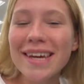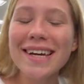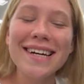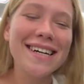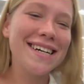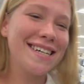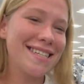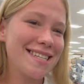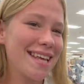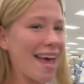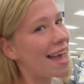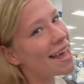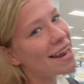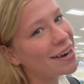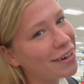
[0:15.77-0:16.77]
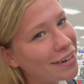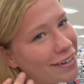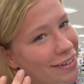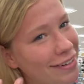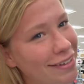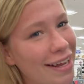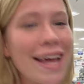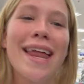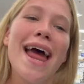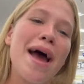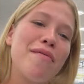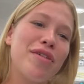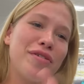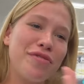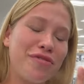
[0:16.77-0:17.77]
is Anna and
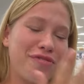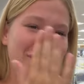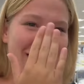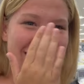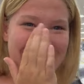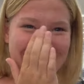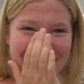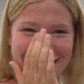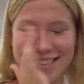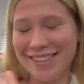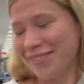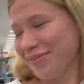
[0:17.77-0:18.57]
I'm her friend.